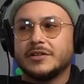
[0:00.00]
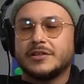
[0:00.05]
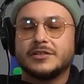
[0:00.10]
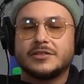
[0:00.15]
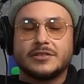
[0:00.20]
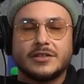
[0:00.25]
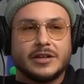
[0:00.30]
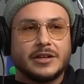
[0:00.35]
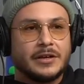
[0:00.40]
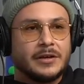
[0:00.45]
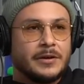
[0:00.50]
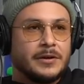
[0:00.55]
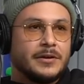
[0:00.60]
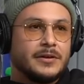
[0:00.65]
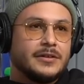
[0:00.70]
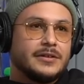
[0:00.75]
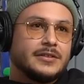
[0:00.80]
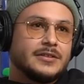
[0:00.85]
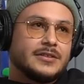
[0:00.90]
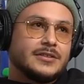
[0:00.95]
It's like
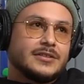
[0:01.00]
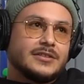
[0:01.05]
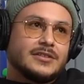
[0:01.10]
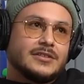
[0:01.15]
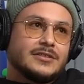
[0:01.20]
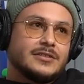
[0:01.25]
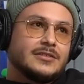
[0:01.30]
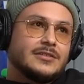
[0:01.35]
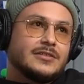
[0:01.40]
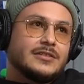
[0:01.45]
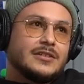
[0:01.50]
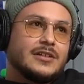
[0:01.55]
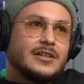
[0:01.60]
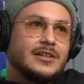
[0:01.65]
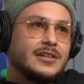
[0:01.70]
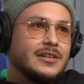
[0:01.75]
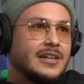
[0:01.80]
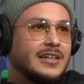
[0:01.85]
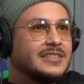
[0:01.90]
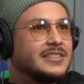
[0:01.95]

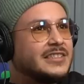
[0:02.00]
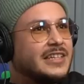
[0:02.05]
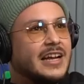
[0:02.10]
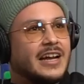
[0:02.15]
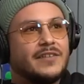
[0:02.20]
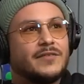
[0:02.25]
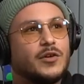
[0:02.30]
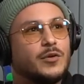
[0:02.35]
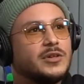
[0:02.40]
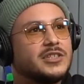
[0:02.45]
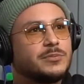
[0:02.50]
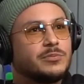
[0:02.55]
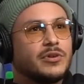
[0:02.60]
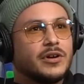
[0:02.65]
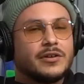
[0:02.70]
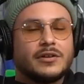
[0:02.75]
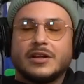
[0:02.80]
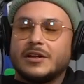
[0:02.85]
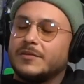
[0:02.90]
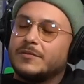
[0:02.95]
I've always
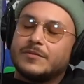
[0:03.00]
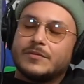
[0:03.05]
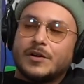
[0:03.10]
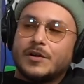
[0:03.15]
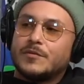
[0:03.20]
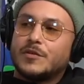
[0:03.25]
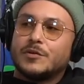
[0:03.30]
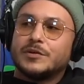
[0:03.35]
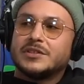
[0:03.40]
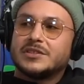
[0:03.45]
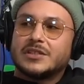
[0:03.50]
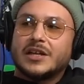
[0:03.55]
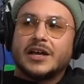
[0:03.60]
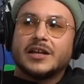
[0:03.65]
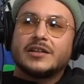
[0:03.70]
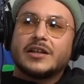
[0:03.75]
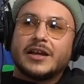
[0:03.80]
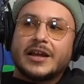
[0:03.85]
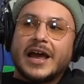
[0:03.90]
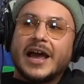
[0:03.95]
liked
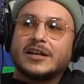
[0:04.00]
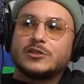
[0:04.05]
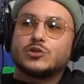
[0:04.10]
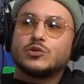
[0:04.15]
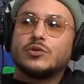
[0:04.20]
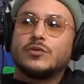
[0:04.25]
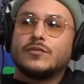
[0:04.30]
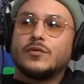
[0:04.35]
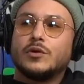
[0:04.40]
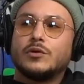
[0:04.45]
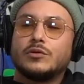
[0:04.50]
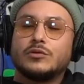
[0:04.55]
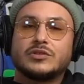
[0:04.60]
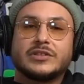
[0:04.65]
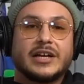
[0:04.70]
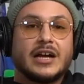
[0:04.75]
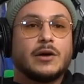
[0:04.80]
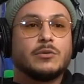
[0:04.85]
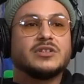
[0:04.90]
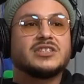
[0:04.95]
like actual vocals.
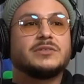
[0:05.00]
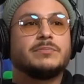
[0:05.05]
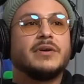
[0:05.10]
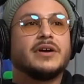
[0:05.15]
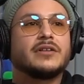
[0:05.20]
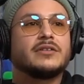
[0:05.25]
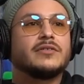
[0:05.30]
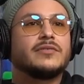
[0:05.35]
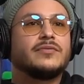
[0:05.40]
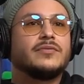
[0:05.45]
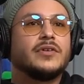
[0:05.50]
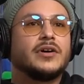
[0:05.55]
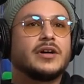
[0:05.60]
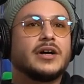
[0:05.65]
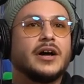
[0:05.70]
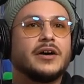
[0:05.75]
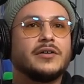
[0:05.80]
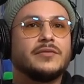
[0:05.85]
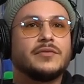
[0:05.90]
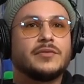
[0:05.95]
Like, I respect the fuck
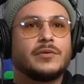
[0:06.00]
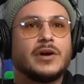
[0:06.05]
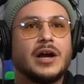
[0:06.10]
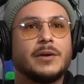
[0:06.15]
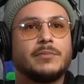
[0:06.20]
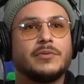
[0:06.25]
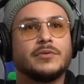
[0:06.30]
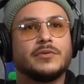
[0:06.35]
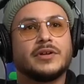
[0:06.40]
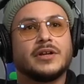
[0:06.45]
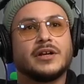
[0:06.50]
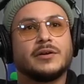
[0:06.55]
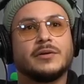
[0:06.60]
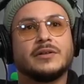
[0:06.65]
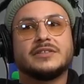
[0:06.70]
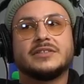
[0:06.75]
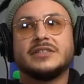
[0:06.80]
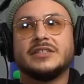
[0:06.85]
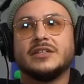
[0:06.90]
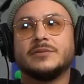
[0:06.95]
out of a rapper when I
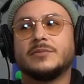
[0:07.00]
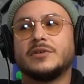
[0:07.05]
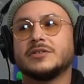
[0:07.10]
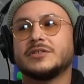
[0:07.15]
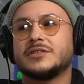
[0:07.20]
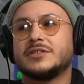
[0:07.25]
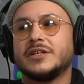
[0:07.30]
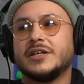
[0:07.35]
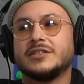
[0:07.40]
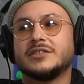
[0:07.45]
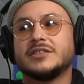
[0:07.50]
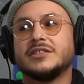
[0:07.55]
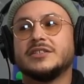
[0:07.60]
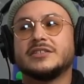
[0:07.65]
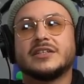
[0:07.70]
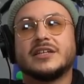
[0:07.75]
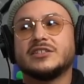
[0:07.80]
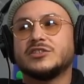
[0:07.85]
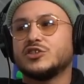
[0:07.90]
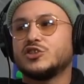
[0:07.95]
see him on stage and he's
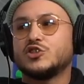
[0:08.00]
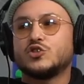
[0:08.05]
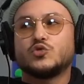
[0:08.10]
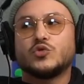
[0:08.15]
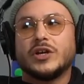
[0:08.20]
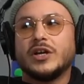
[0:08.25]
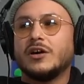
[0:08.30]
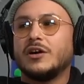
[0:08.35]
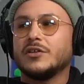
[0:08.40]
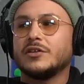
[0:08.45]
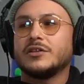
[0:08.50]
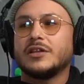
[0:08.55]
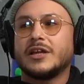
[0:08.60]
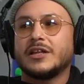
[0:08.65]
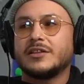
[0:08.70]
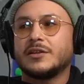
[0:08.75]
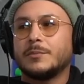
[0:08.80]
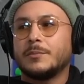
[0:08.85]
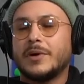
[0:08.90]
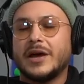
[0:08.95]
like just straight on
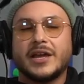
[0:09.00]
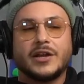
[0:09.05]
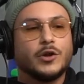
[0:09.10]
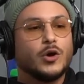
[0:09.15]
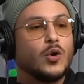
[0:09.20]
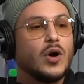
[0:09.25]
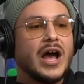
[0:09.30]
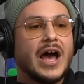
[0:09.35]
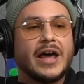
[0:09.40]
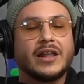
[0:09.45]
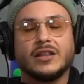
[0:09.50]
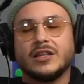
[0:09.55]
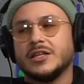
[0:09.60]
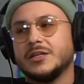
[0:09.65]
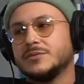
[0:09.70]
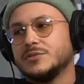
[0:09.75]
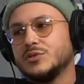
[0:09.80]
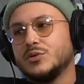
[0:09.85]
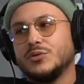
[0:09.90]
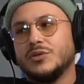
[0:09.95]
like the mic, no ad
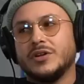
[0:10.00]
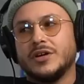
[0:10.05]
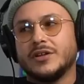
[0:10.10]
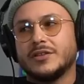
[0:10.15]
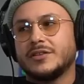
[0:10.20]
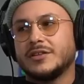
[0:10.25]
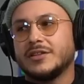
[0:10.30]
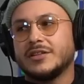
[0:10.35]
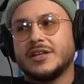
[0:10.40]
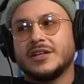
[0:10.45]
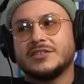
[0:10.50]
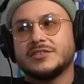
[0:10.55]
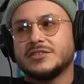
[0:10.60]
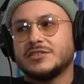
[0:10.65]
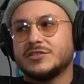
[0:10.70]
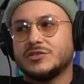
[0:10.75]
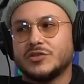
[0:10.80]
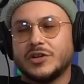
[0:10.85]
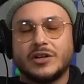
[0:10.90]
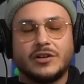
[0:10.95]
libs, no nothing, like just
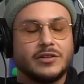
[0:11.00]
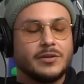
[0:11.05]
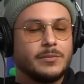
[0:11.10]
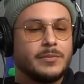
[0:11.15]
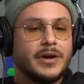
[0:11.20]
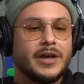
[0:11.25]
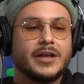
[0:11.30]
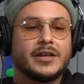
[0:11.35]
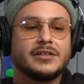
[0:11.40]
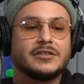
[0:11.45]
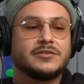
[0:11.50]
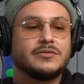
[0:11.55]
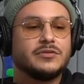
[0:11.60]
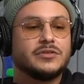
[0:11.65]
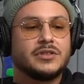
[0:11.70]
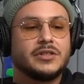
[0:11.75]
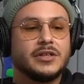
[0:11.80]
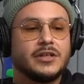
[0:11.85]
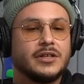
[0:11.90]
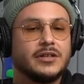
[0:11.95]
straight on the mic, and it's who's
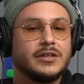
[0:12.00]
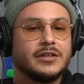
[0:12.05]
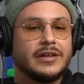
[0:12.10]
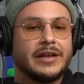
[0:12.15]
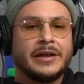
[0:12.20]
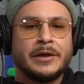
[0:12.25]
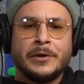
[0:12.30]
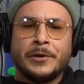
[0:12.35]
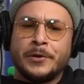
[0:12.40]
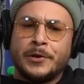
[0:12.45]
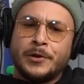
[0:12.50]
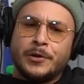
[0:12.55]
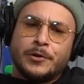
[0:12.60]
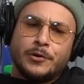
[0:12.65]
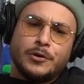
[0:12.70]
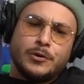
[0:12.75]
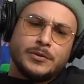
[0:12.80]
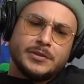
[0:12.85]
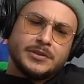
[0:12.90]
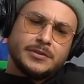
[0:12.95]
killing it. Like,
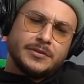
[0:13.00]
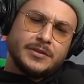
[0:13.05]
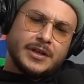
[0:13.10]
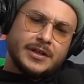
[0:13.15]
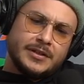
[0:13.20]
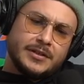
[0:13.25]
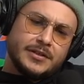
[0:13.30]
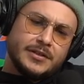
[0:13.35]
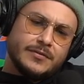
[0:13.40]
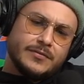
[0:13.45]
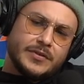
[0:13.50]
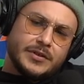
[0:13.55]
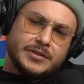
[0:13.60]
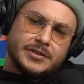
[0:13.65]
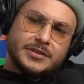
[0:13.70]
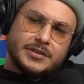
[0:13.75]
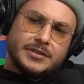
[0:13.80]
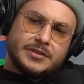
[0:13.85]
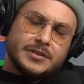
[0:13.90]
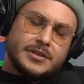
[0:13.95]
who was the one that did the
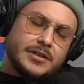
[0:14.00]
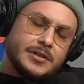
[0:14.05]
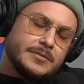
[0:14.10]
verses?